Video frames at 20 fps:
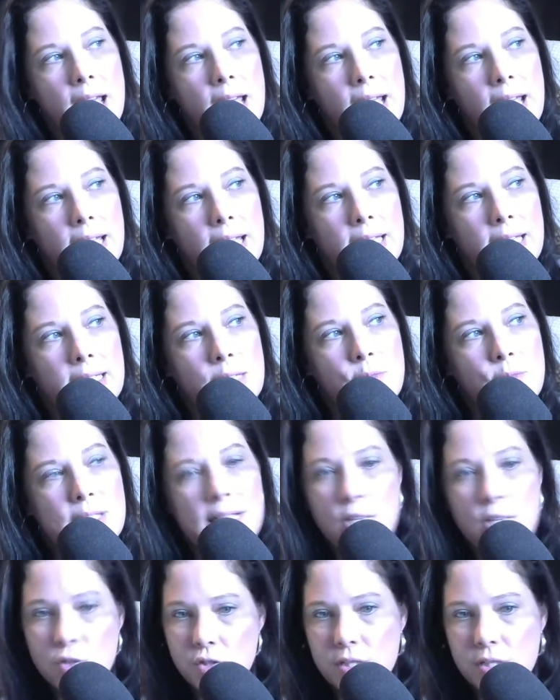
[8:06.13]
And it was
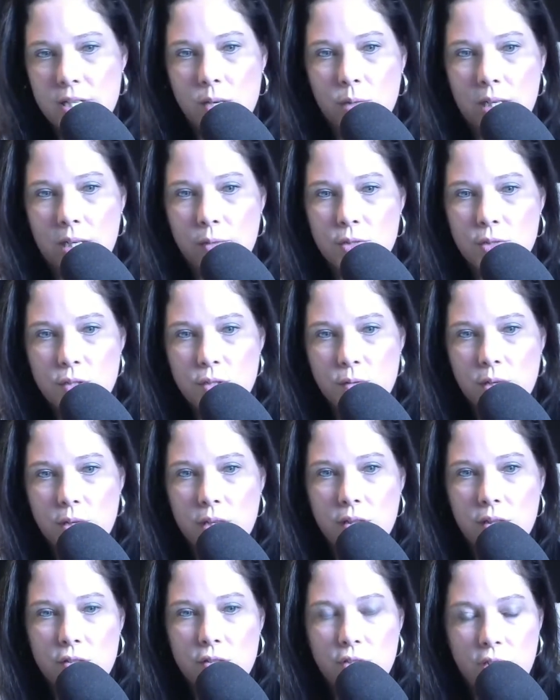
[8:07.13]
interesting when I was doing
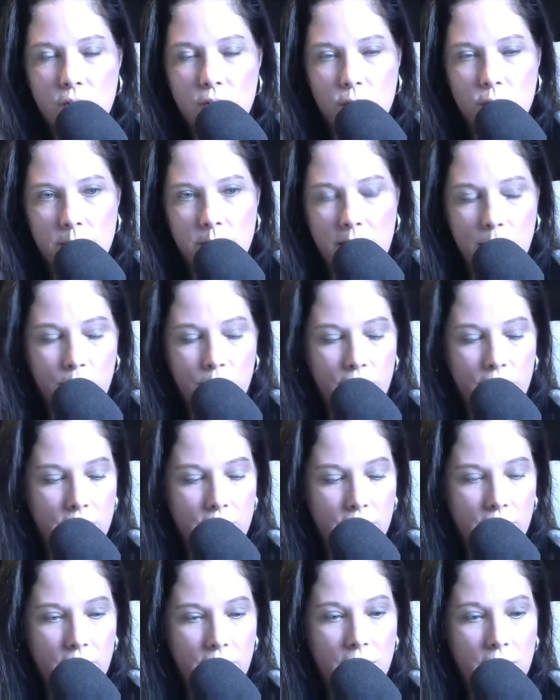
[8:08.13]
the show with my
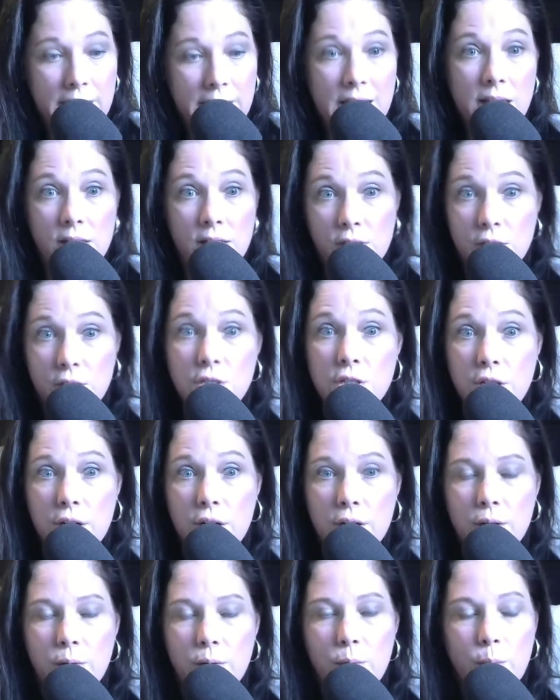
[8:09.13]
brother on his
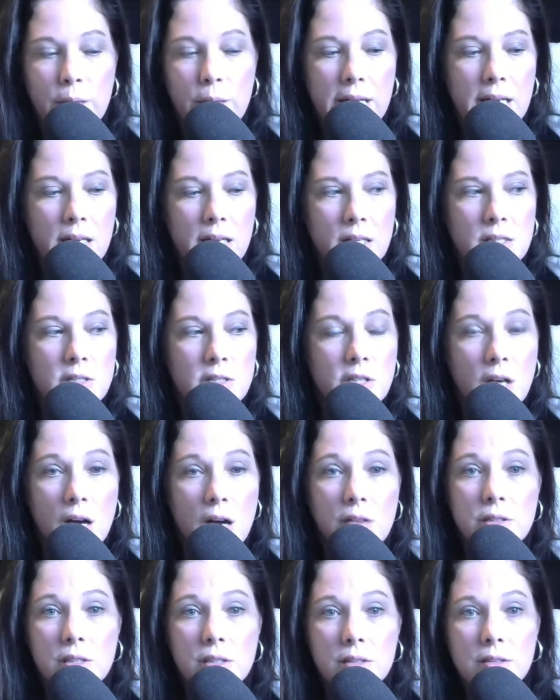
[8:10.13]
show, we
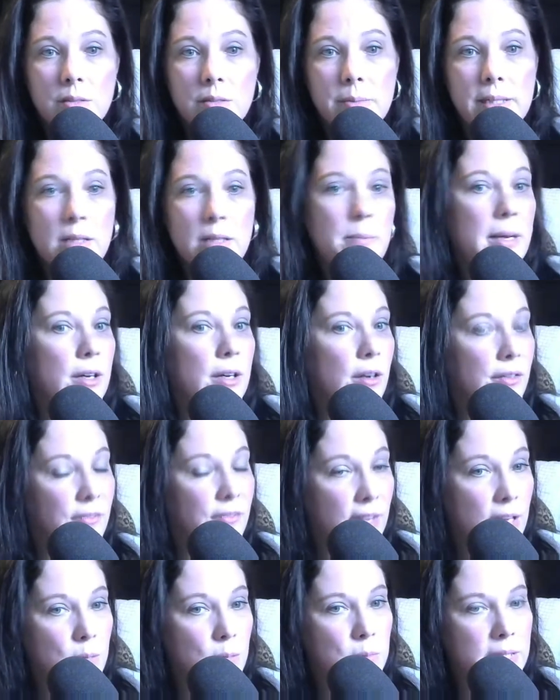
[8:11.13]
talked a little bit about our
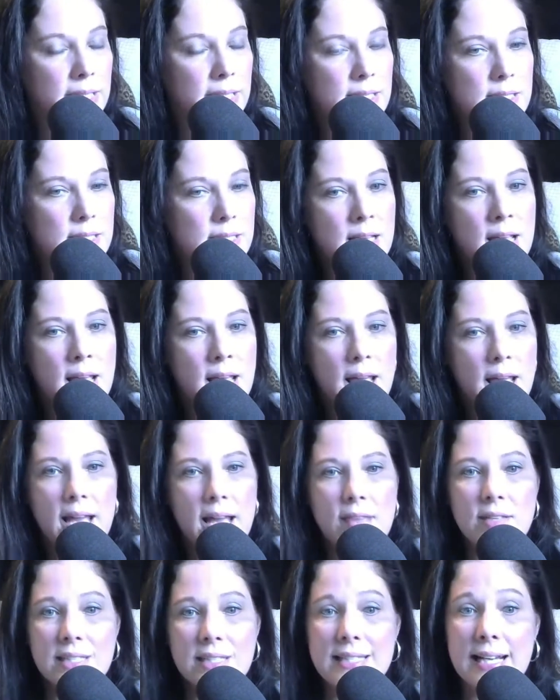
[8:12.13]
families
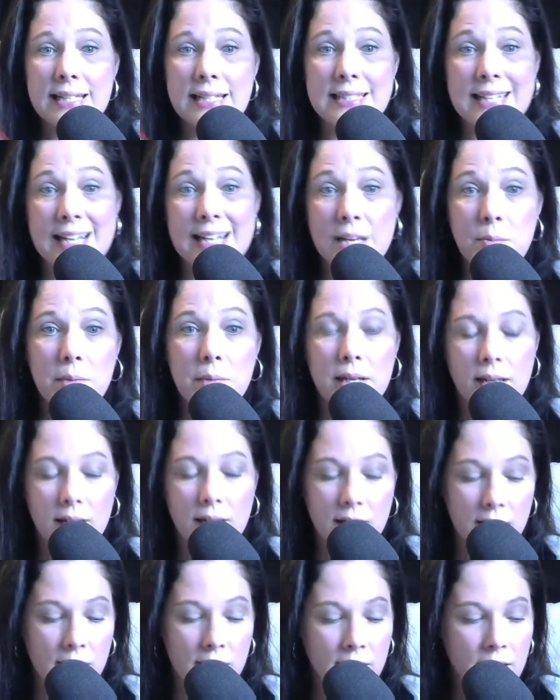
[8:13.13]
and the
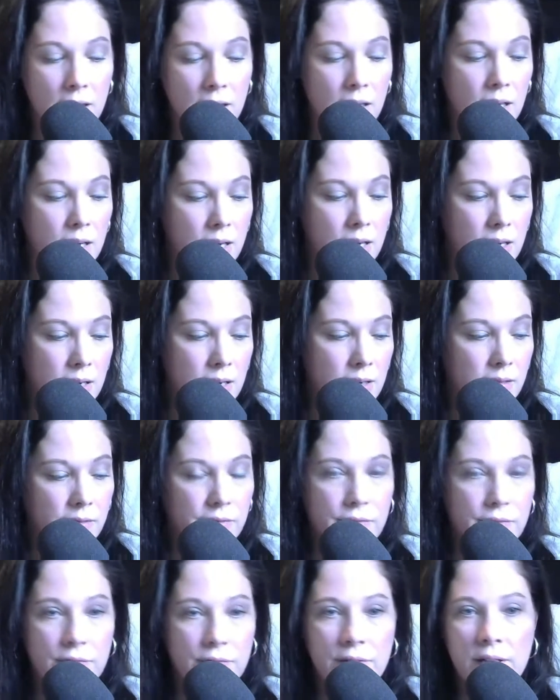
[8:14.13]
dynamic
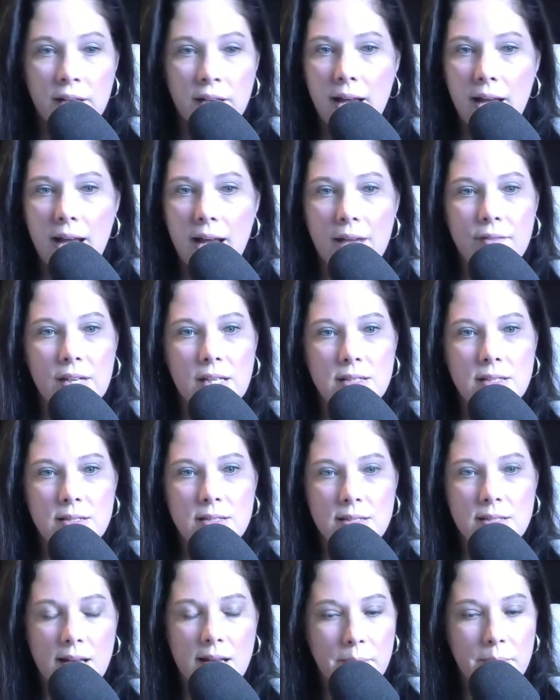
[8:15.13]
of having a
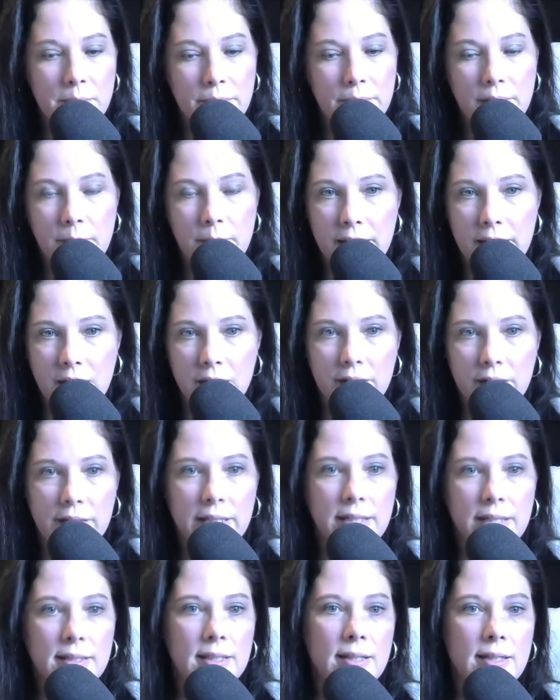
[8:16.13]
step
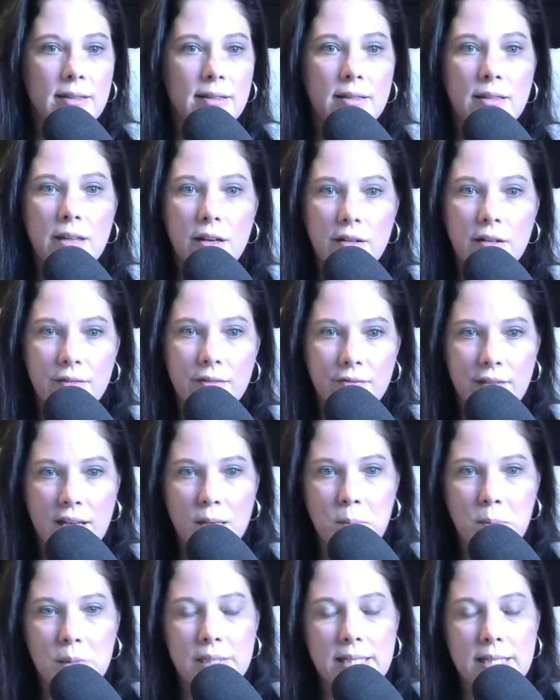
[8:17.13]
parent and their
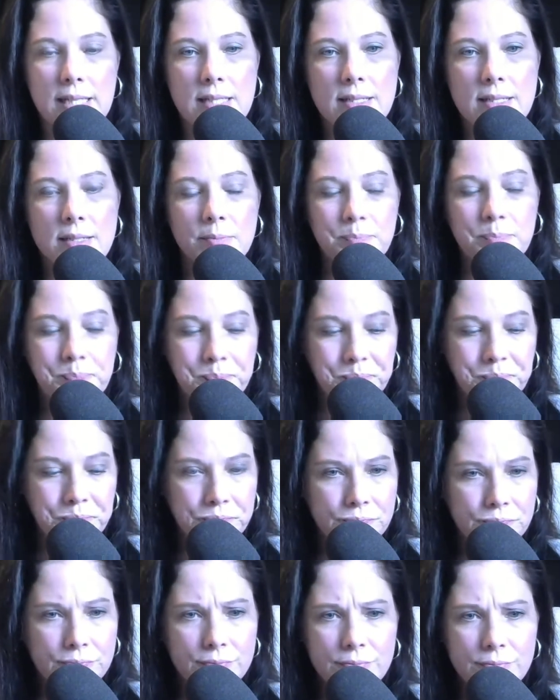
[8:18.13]
families.
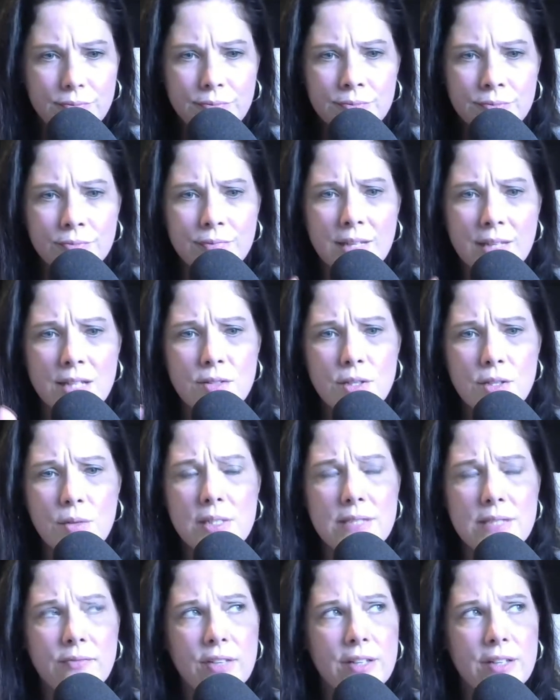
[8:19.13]
And so
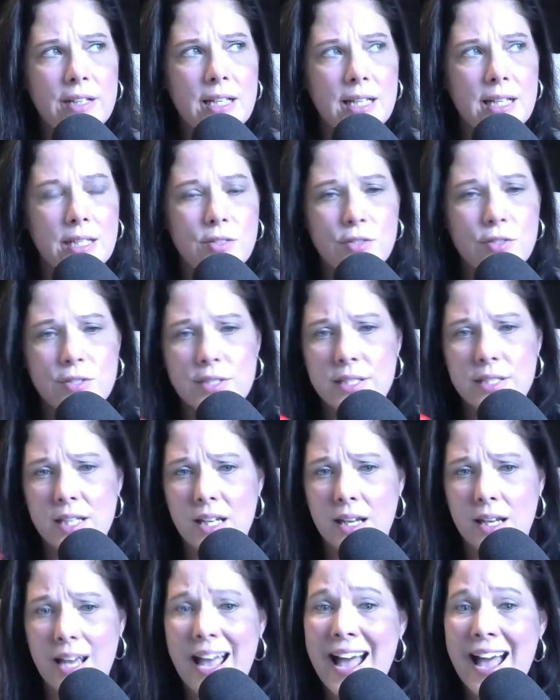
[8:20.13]
it's very
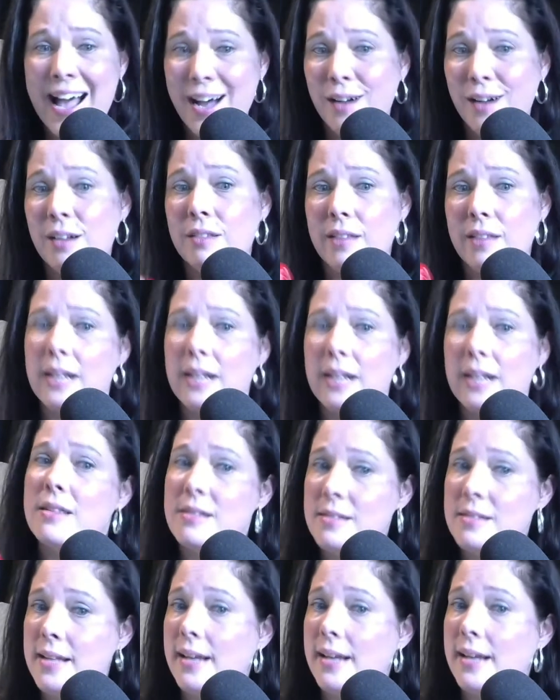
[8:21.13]
interesting how, like, the
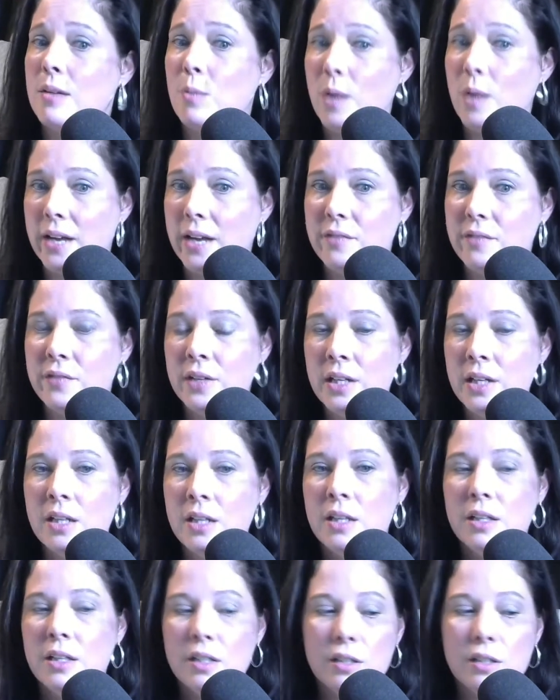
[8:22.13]
second wife,
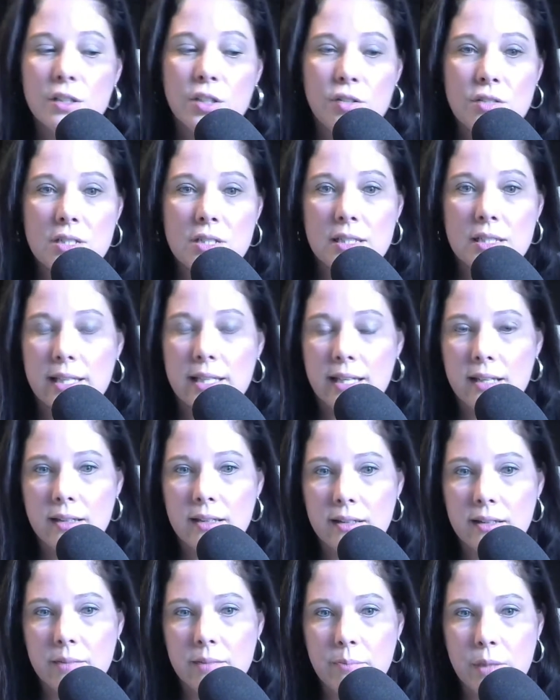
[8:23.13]
usually
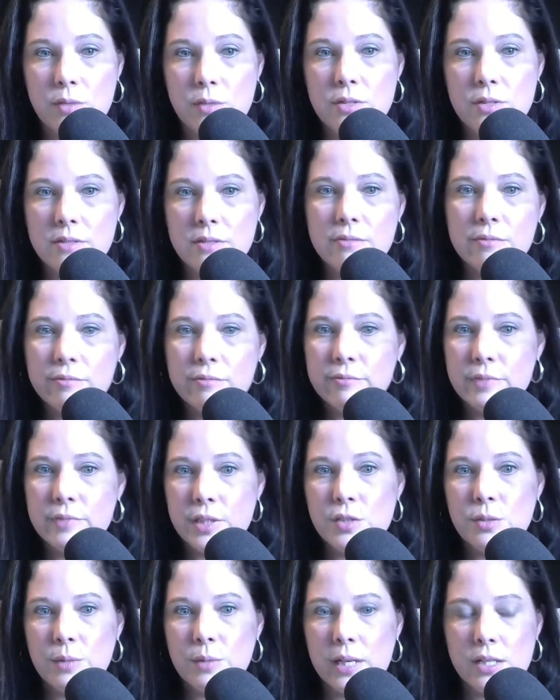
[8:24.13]
in most
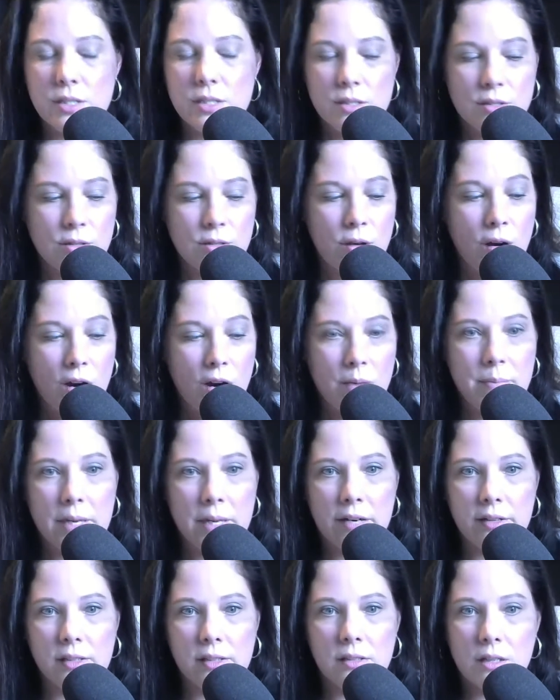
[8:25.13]
situations, are
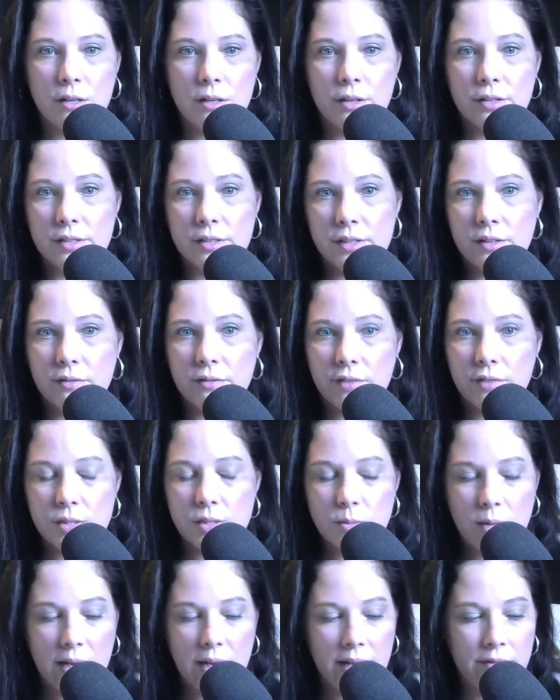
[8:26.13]
married longer than the first
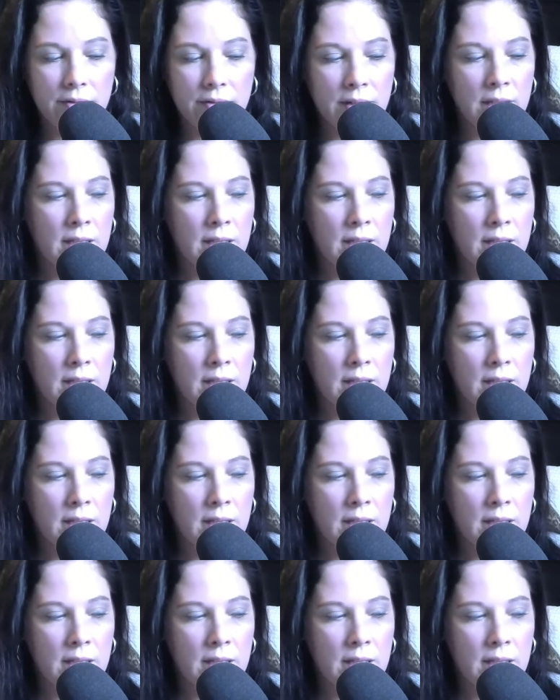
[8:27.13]
wife.